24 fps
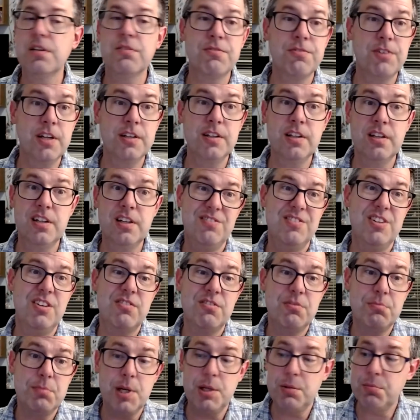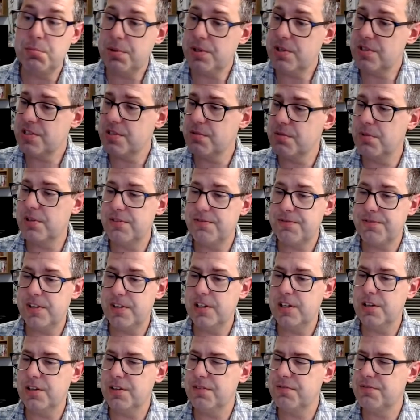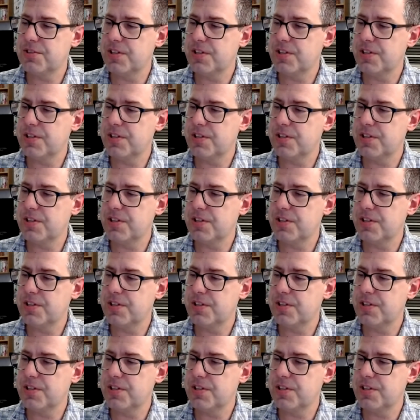a friend that I've never met in person, but a friend that I've